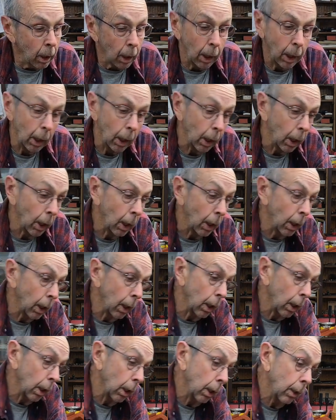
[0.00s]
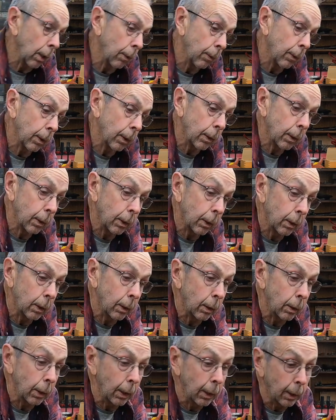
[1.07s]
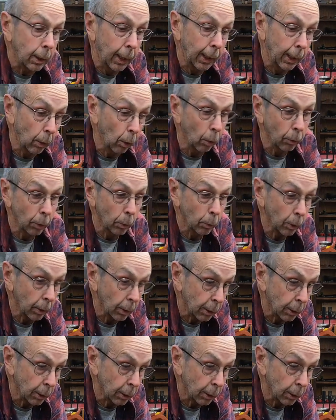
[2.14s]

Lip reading: and then take over with a